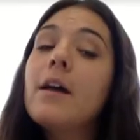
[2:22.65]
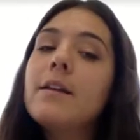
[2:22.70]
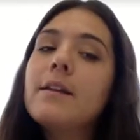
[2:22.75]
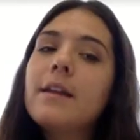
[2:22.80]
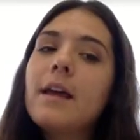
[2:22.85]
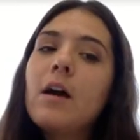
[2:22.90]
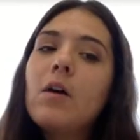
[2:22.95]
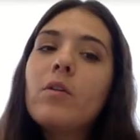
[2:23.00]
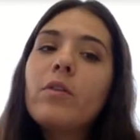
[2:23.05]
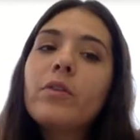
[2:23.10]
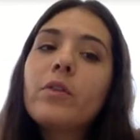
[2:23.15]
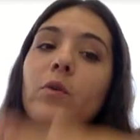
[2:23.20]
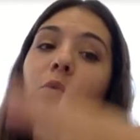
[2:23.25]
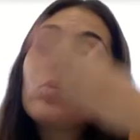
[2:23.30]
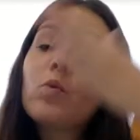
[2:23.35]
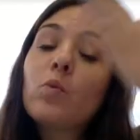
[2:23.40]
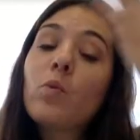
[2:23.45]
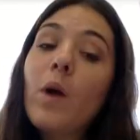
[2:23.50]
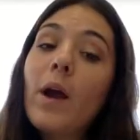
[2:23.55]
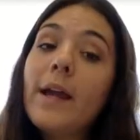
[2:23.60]
Now, the
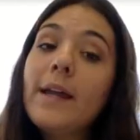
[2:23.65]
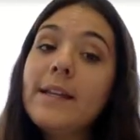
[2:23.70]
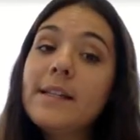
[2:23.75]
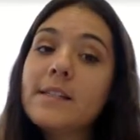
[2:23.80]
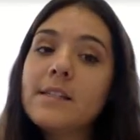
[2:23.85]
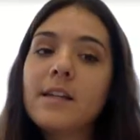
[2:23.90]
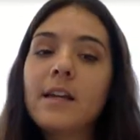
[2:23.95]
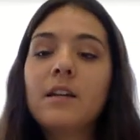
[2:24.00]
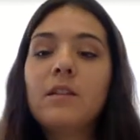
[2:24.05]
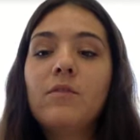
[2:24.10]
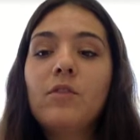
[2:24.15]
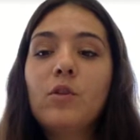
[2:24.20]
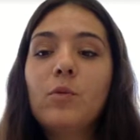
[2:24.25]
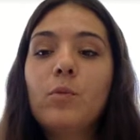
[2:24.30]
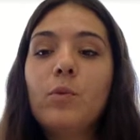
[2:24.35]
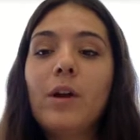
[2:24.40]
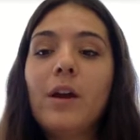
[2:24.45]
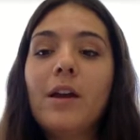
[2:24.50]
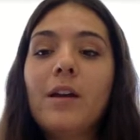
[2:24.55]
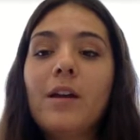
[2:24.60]
right side of your
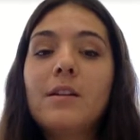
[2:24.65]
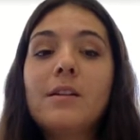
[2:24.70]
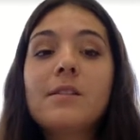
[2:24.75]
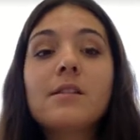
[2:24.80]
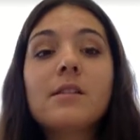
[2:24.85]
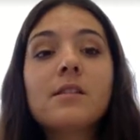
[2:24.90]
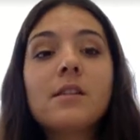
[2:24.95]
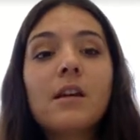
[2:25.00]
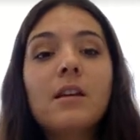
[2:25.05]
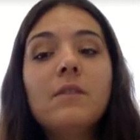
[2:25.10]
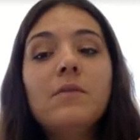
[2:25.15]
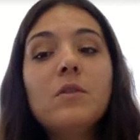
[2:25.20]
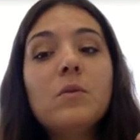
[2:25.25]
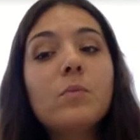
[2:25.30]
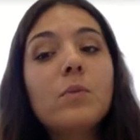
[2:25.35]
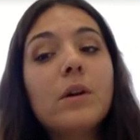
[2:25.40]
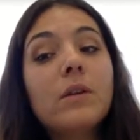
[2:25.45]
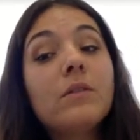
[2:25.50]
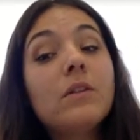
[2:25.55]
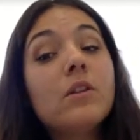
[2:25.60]
brain is the side of your
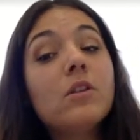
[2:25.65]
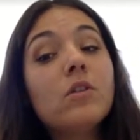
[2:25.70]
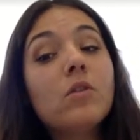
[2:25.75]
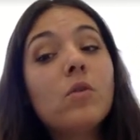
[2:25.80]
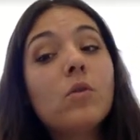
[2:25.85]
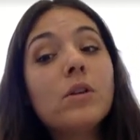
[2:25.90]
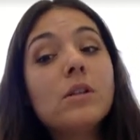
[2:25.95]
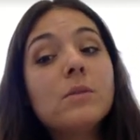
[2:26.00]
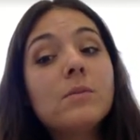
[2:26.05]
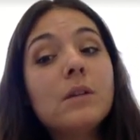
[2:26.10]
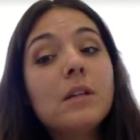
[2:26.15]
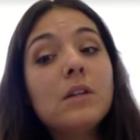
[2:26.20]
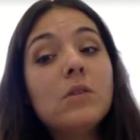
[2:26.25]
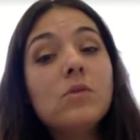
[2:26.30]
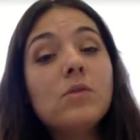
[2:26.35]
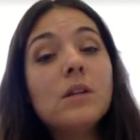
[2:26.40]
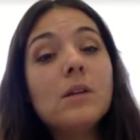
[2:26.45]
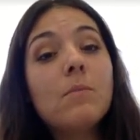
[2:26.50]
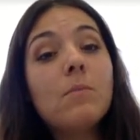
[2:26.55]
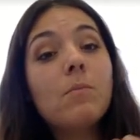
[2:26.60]
brain that you're going to be
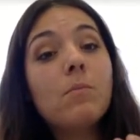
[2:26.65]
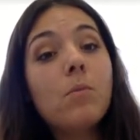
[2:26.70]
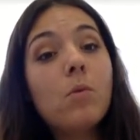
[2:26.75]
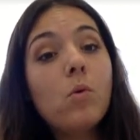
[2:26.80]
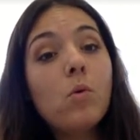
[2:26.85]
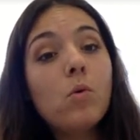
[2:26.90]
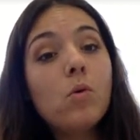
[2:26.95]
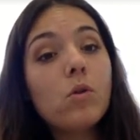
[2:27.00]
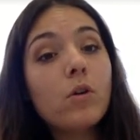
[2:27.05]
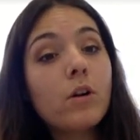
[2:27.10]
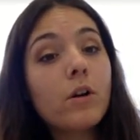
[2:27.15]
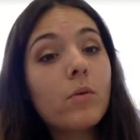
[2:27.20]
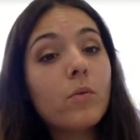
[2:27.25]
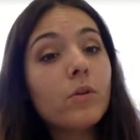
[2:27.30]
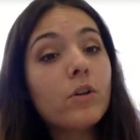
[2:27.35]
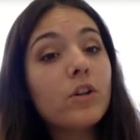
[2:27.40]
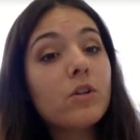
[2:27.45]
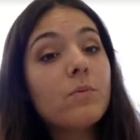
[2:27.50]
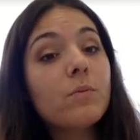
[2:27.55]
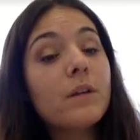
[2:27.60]
using more
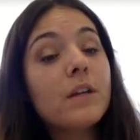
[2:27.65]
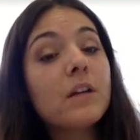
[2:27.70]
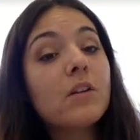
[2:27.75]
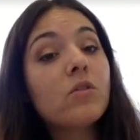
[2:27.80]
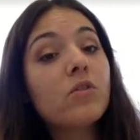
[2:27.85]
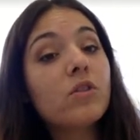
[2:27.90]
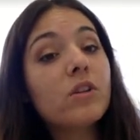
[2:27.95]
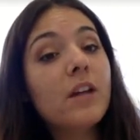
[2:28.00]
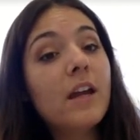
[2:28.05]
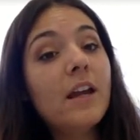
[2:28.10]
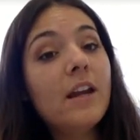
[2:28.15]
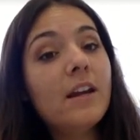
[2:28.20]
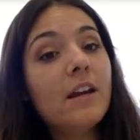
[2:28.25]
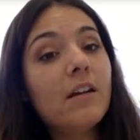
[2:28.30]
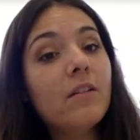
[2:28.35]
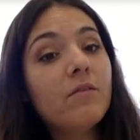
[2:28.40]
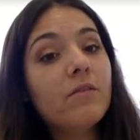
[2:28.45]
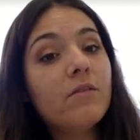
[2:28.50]
when you're being creative.